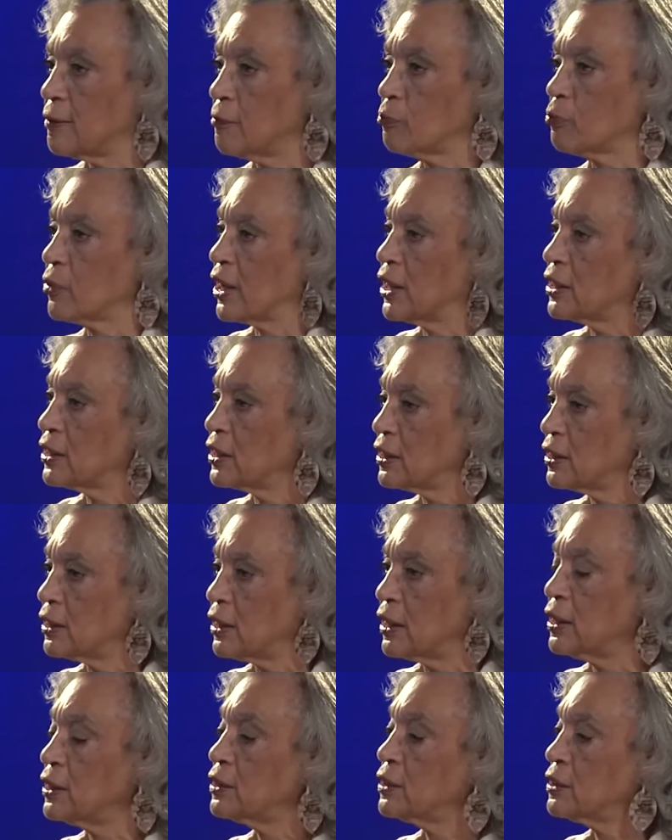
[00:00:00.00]
And
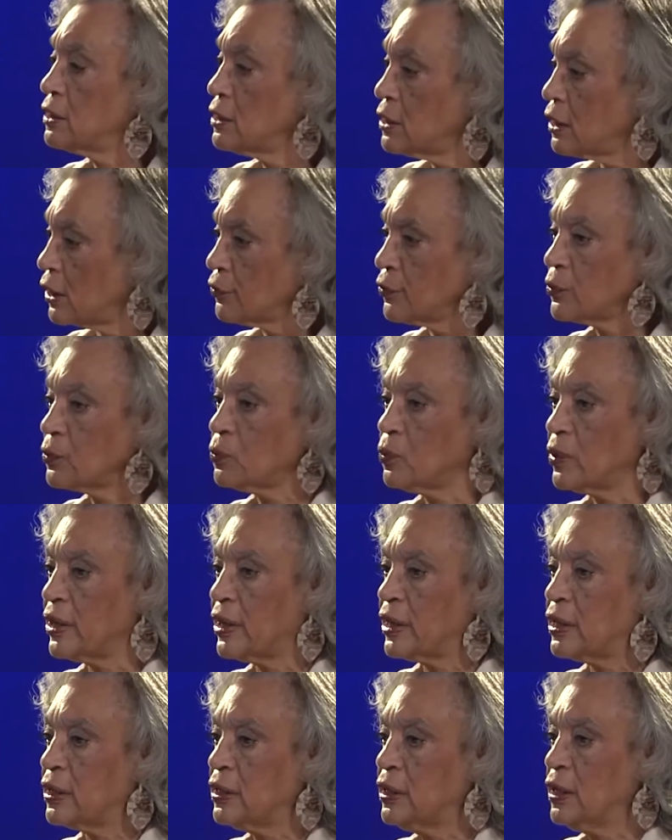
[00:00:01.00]
another
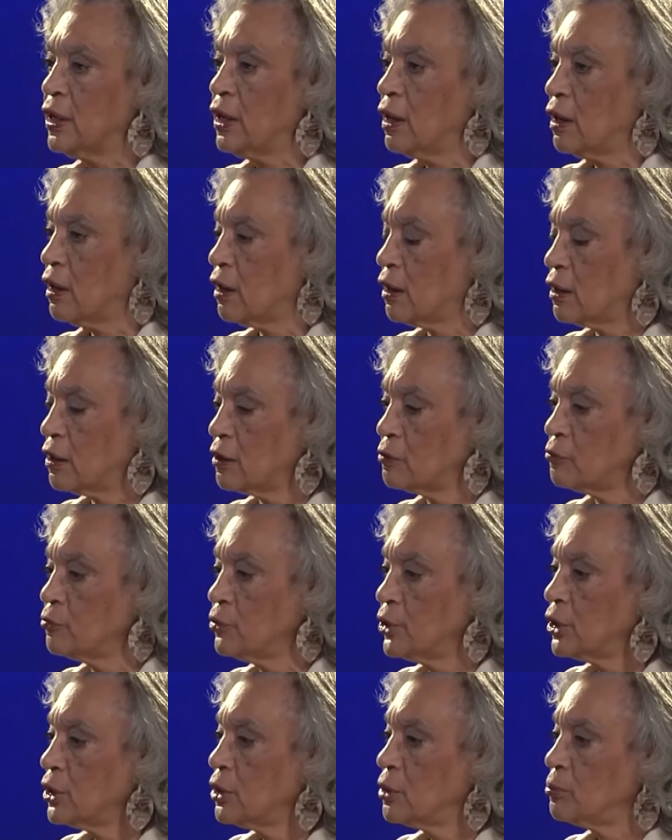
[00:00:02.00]
way of
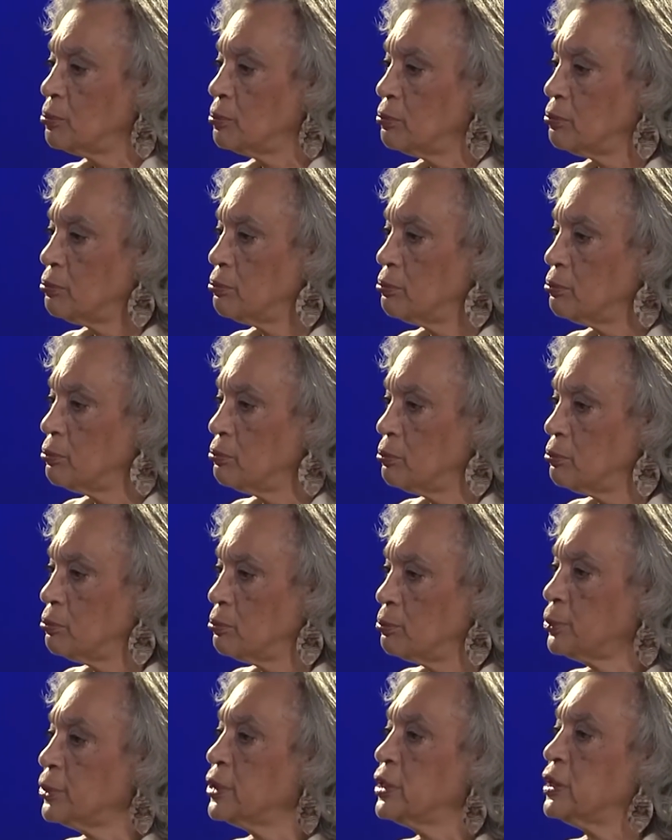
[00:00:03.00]

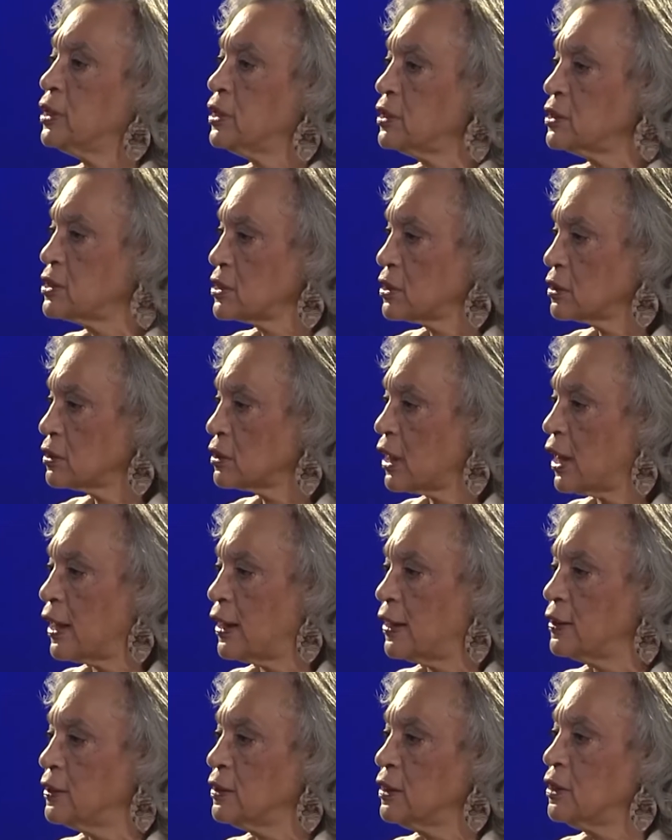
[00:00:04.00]
bringing to
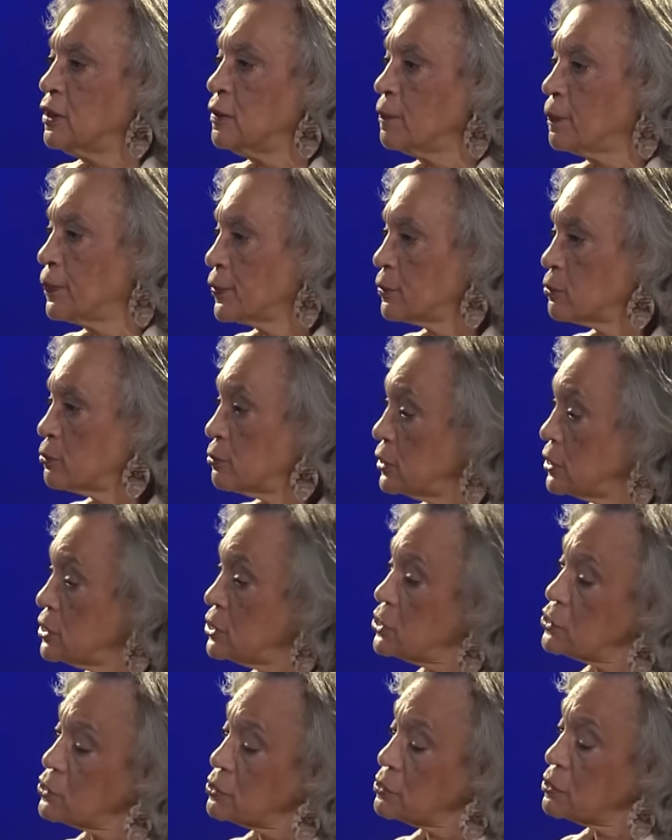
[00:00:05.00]
light the
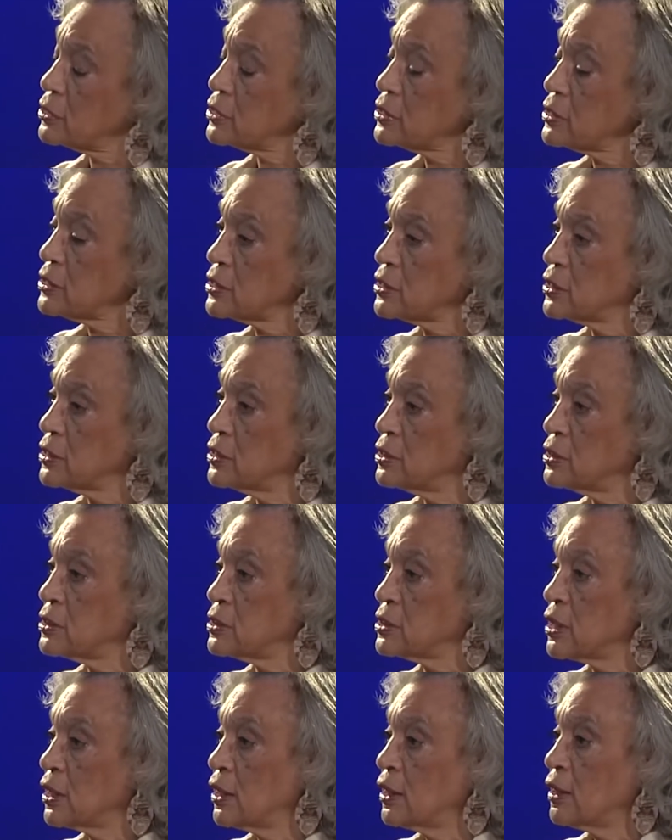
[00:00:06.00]

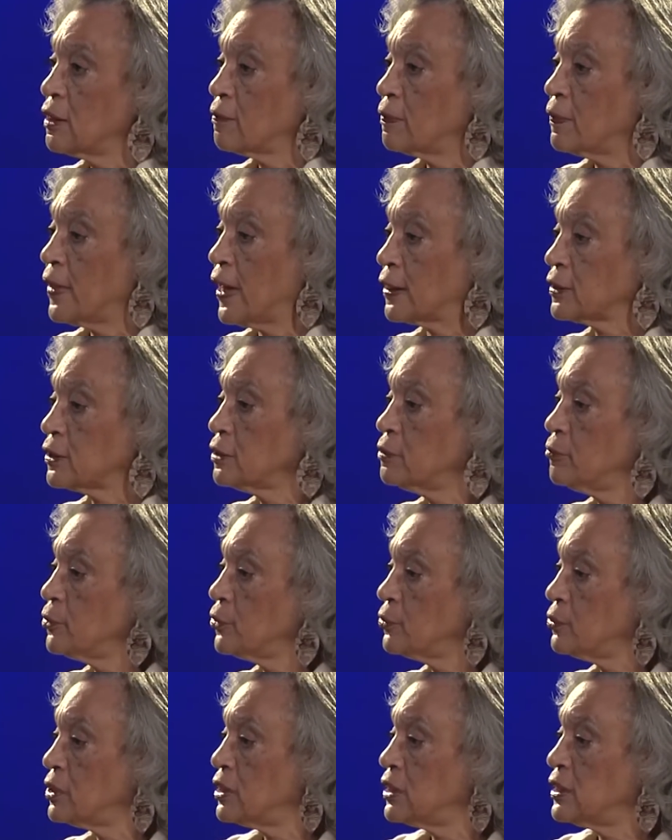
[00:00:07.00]
resources that
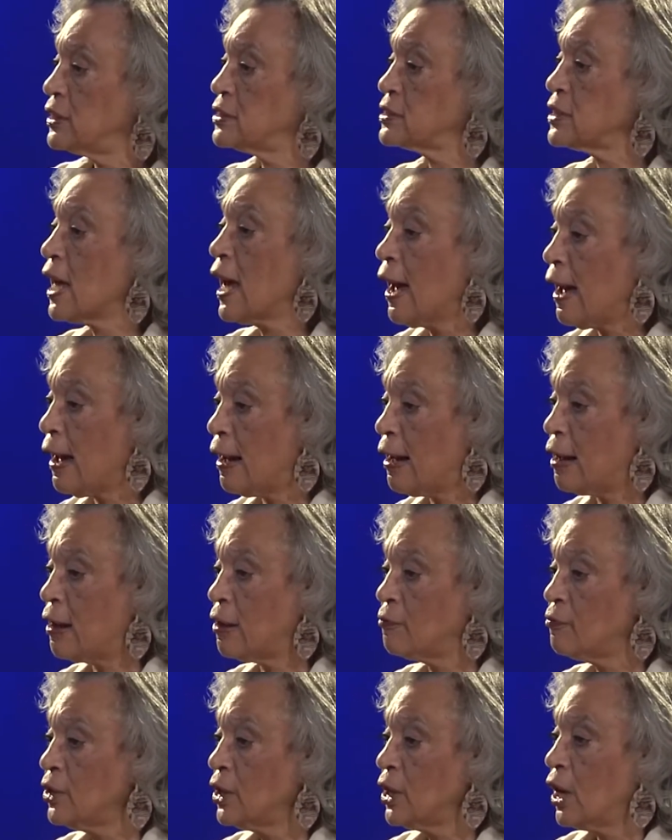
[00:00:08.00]
communities have
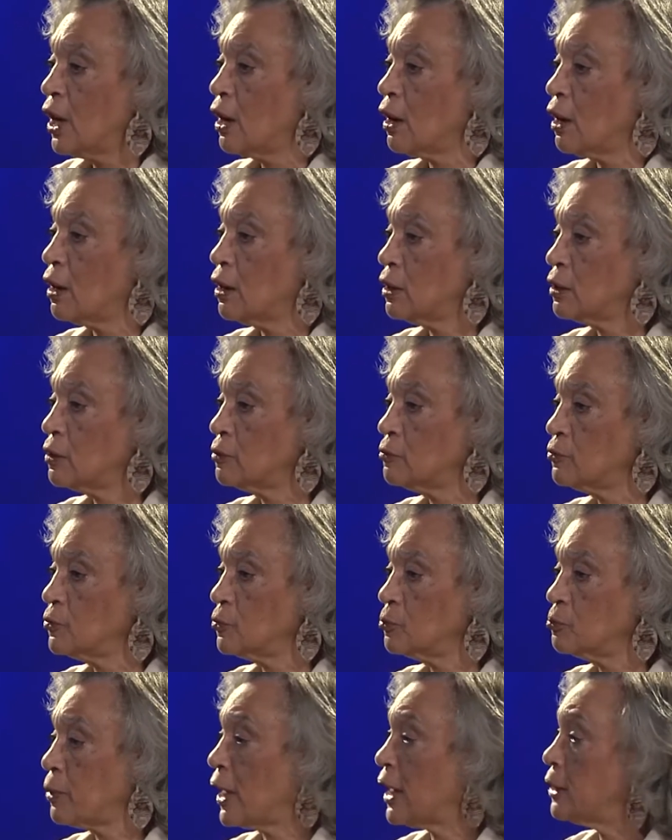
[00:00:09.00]
of
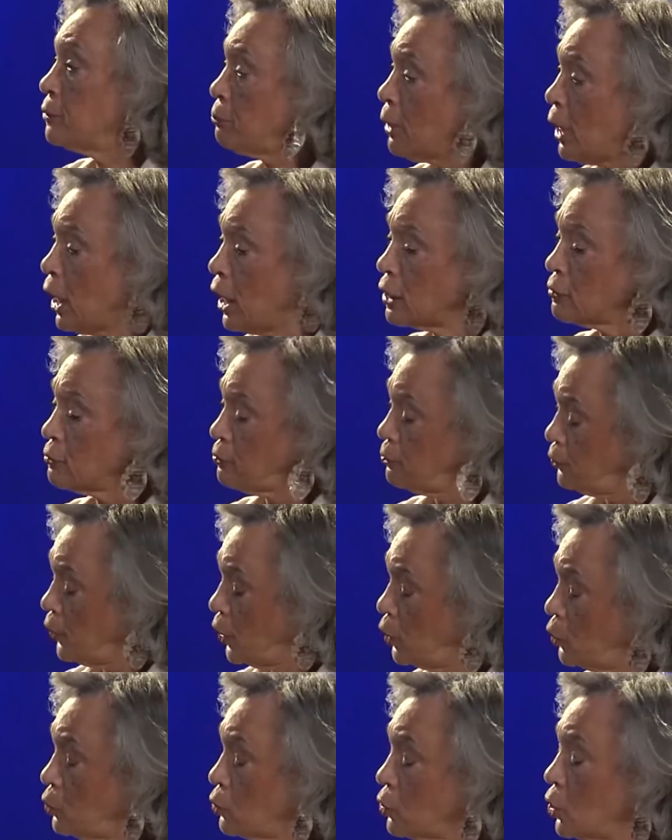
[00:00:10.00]
BIPOC
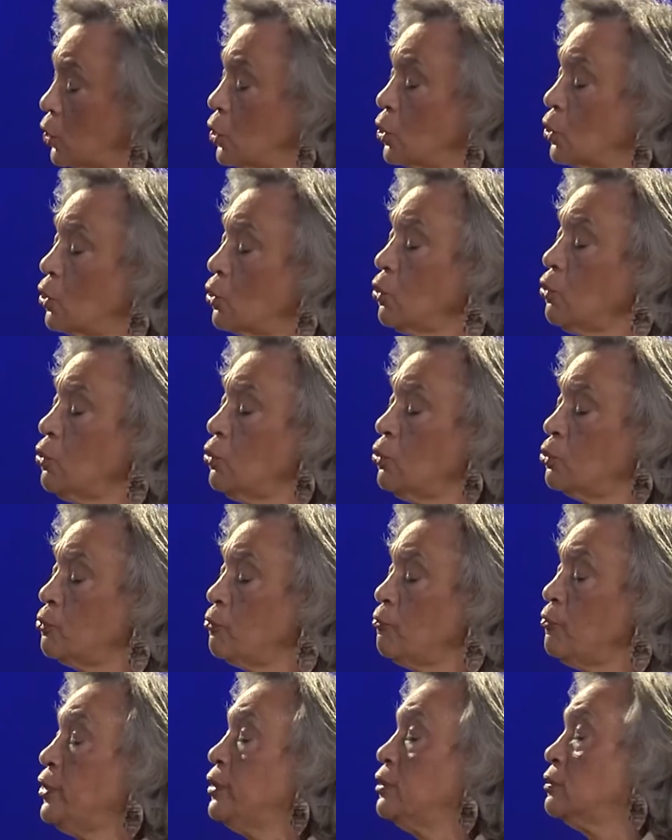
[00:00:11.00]
folk who
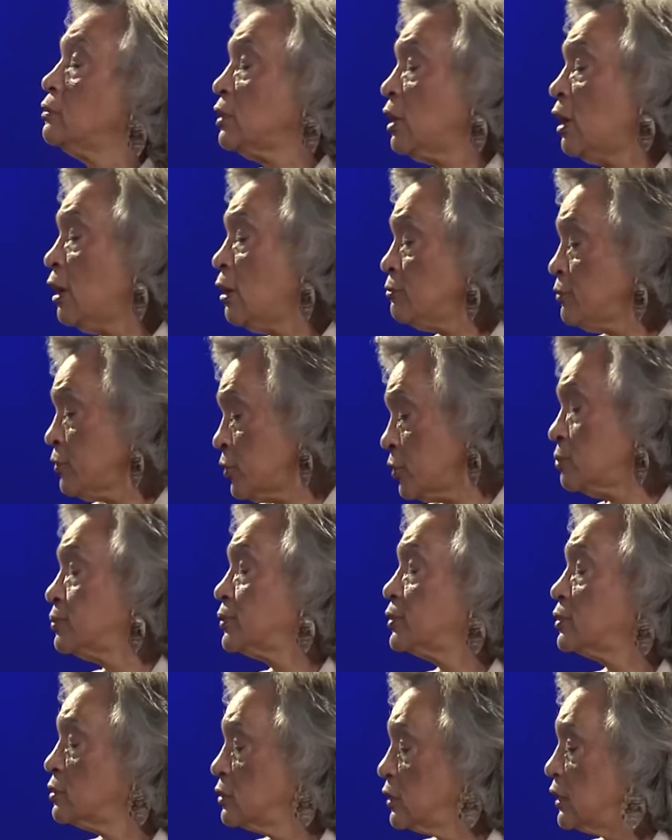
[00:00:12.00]
feel
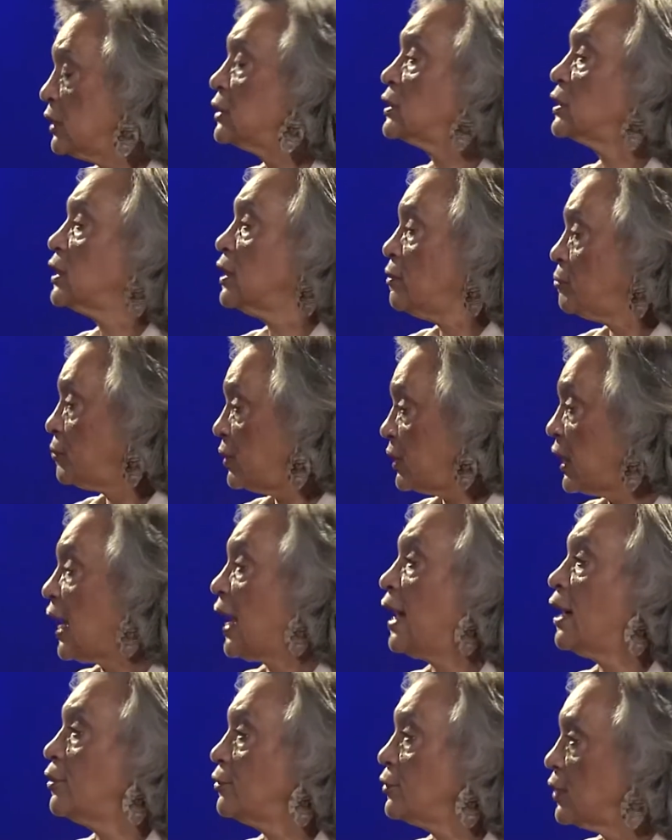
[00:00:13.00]
comfortable in coming
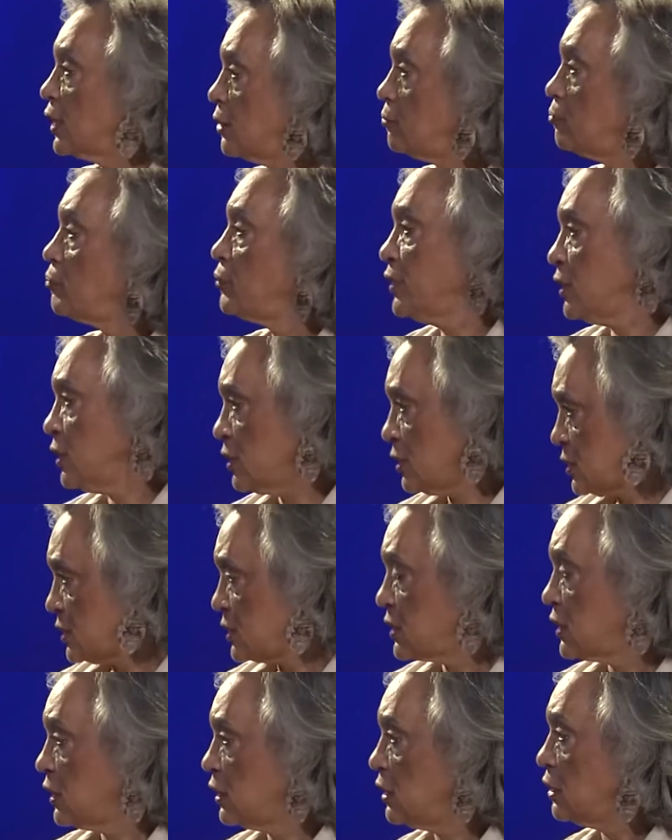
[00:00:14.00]
out and being
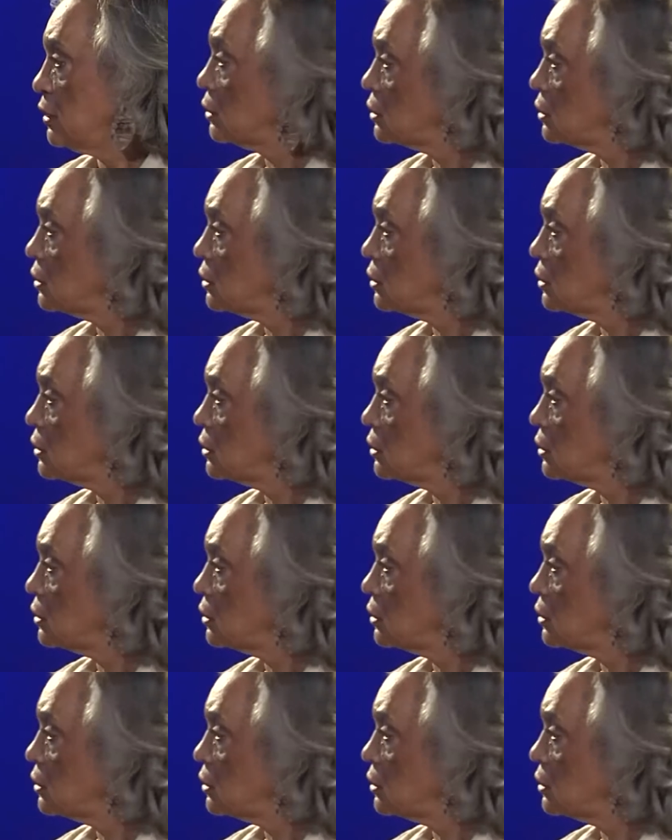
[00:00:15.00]
seen.